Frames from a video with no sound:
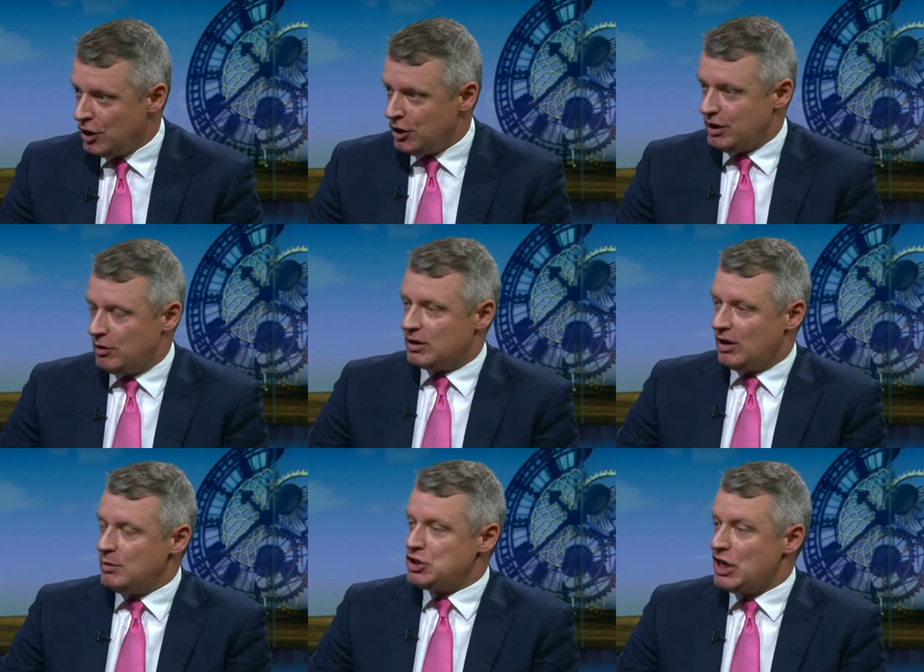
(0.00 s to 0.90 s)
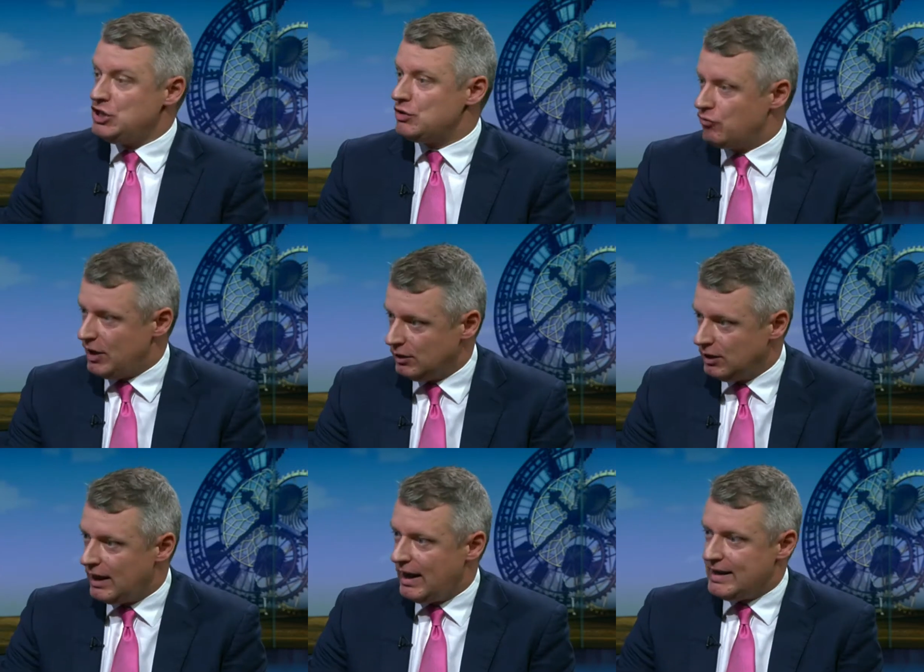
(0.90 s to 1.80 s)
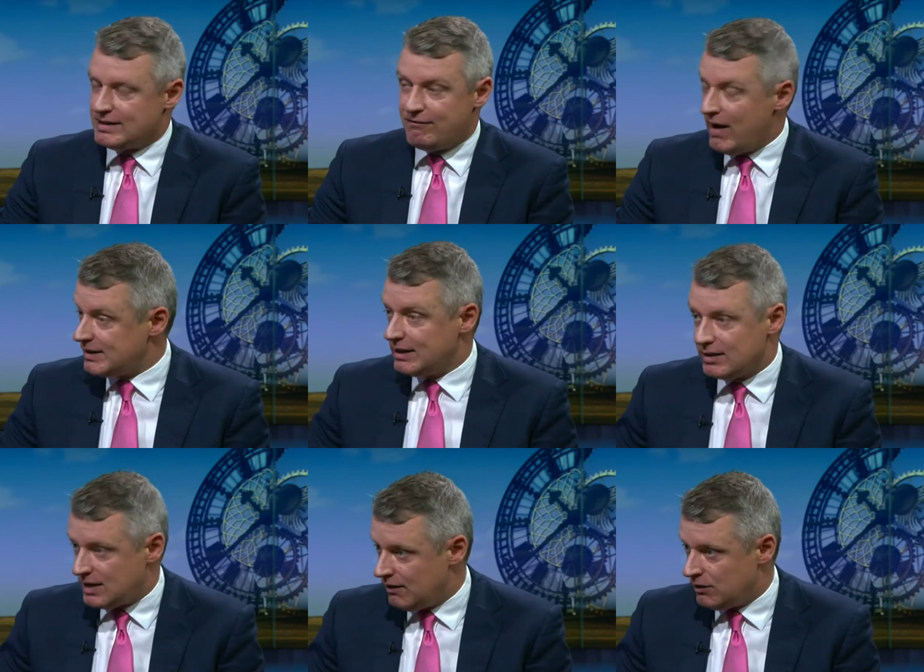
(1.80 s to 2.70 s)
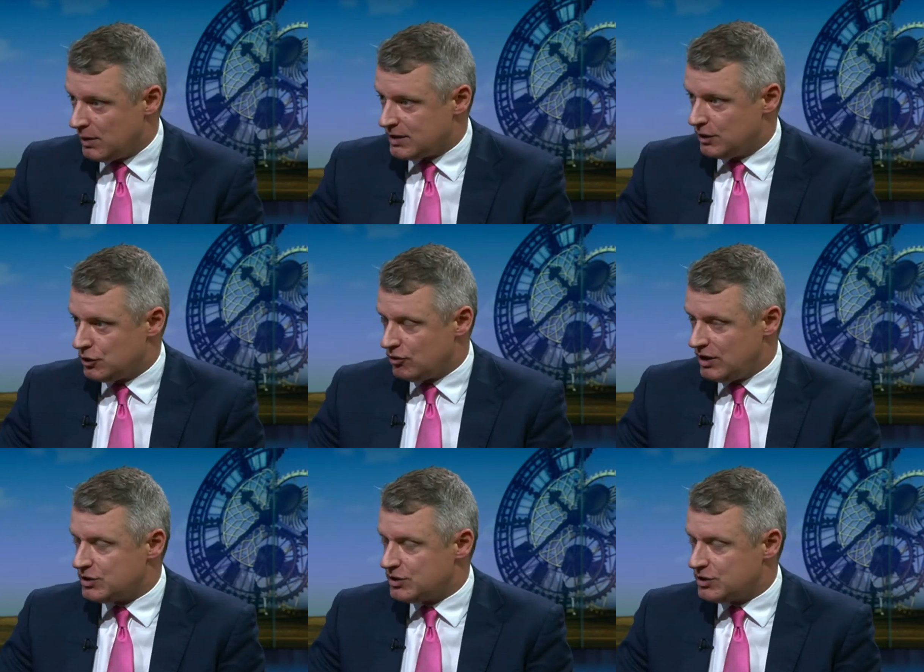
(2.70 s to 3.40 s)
You know, climate change is real. It's affecting us here in the West Country.